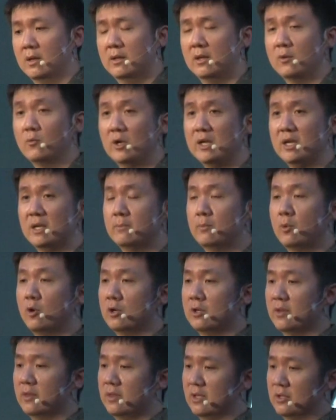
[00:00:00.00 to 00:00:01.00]
think one
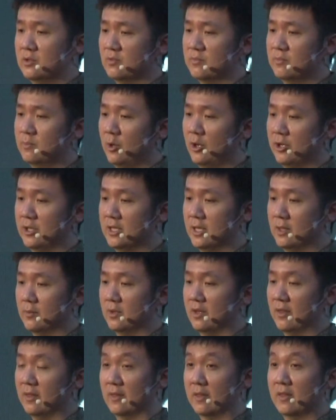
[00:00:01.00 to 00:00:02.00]
important thing to point out
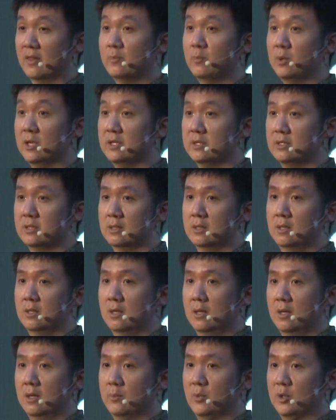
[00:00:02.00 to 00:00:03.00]
is the split
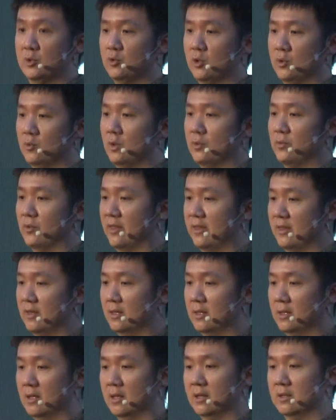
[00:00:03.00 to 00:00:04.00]
between what we
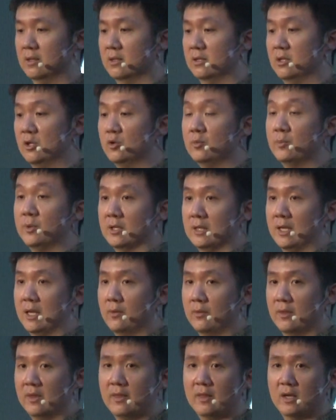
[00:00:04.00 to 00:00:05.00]
see in the new built
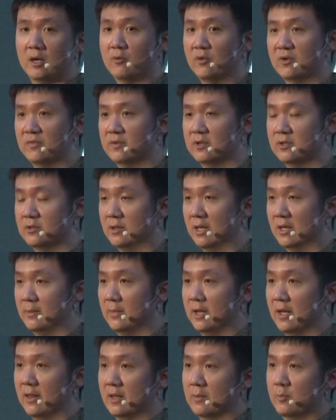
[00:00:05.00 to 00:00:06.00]
houses. I'll refer to them
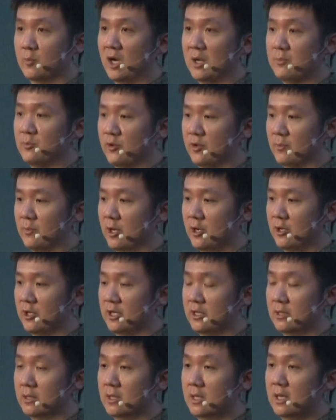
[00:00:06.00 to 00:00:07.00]
as the primary
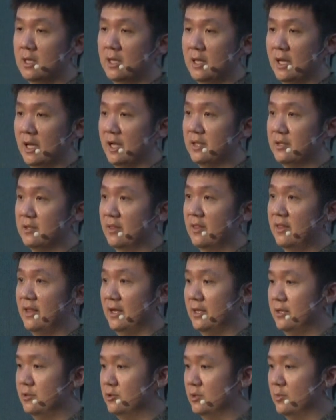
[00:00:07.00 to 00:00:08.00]
market, and the
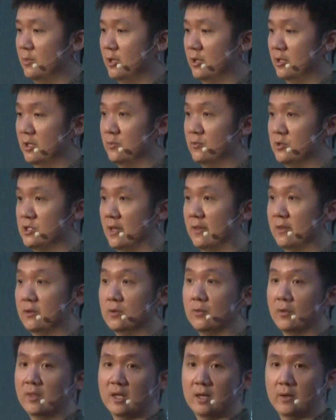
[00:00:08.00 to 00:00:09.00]
secondary market, which is
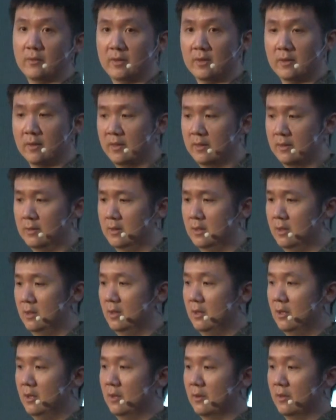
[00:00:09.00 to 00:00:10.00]
used houses.
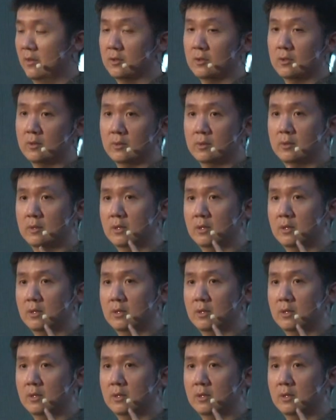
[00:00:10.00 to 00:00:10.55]
So